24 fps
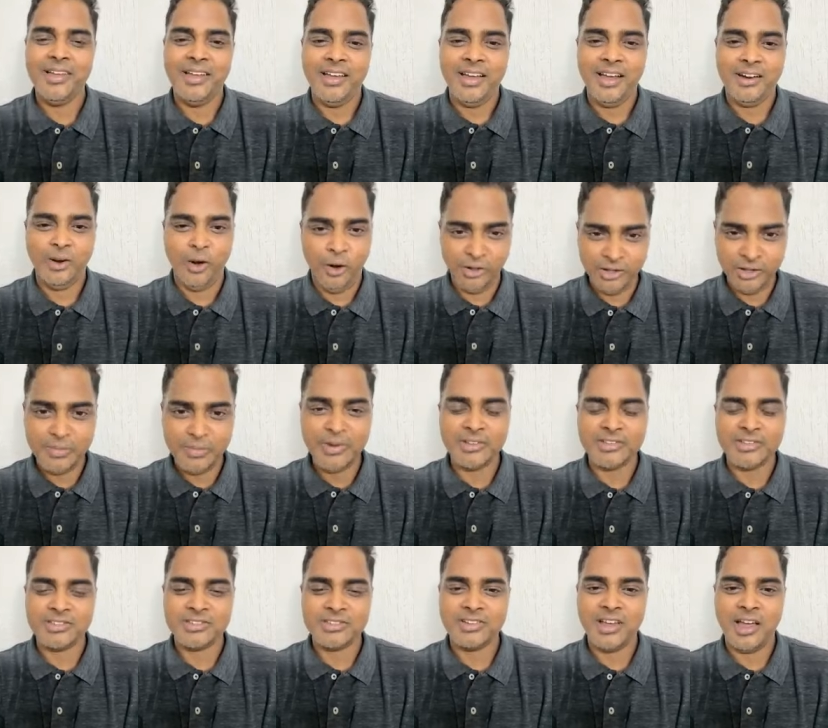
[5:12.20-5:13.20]
And all the
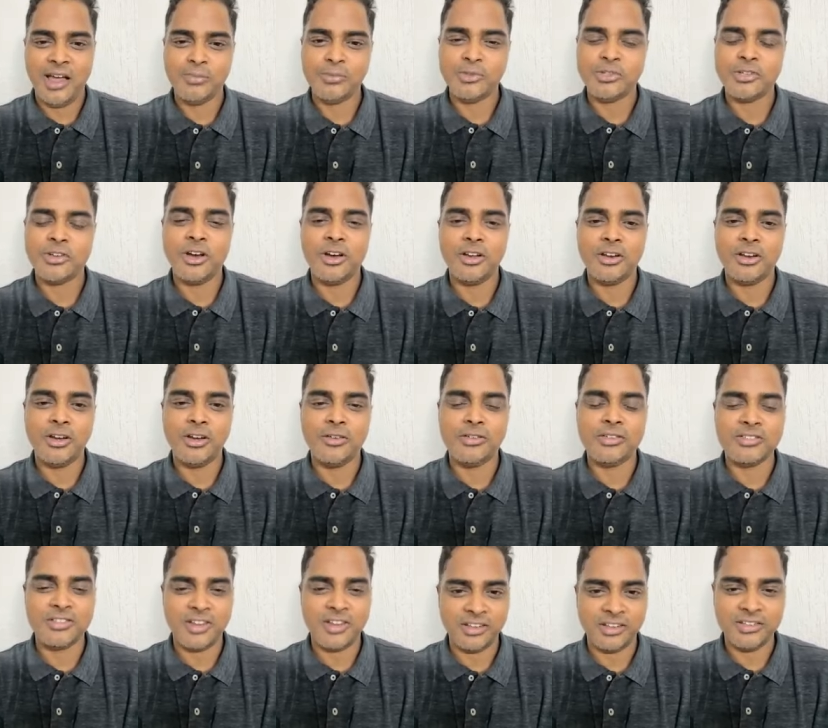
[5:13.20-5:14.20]
best. I'm sure
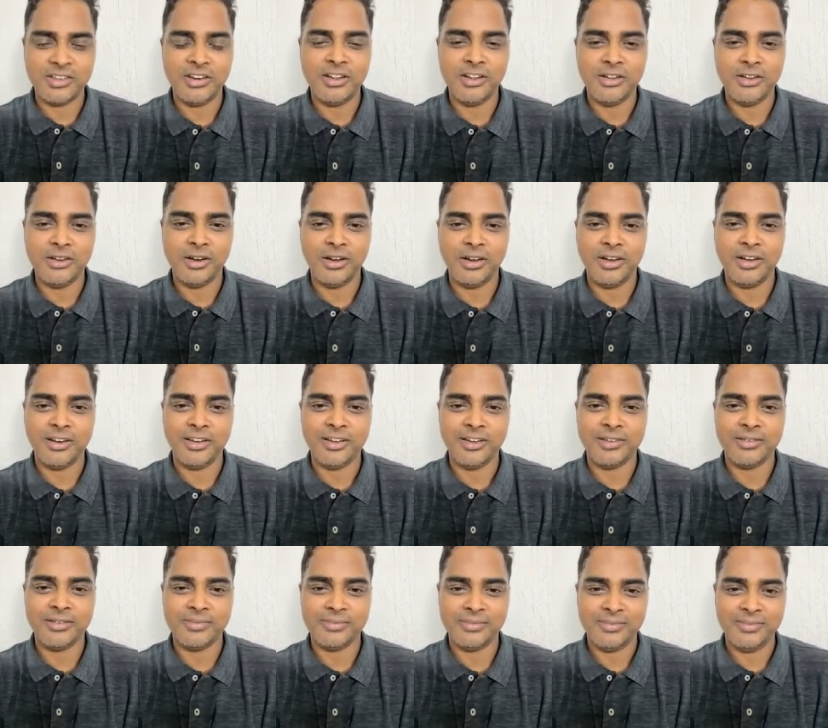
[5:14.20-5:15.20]
you'll succeed in your career.